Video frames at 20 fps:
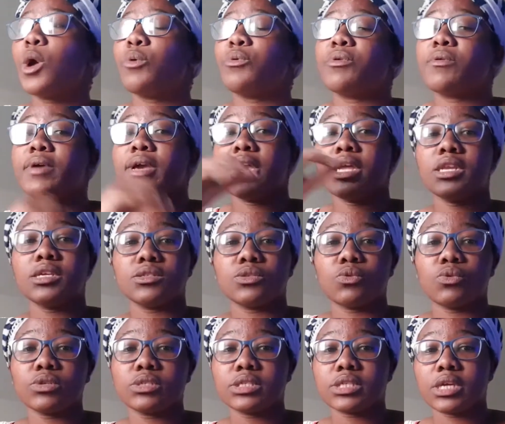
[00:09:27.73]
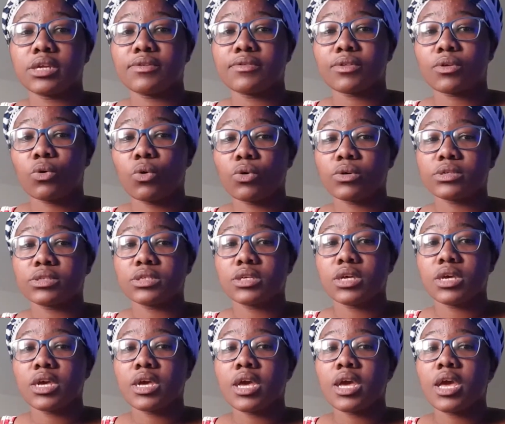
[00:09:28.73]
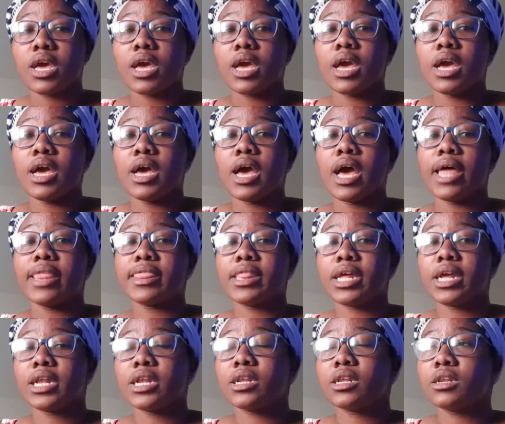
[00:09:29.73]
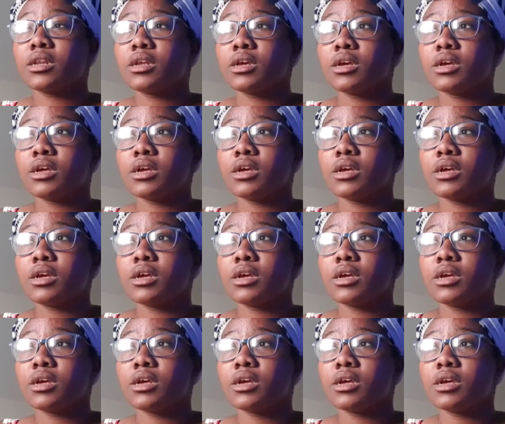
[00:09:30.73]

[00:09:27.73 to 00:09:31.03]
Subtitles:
We were heading towards the end of the course, and then,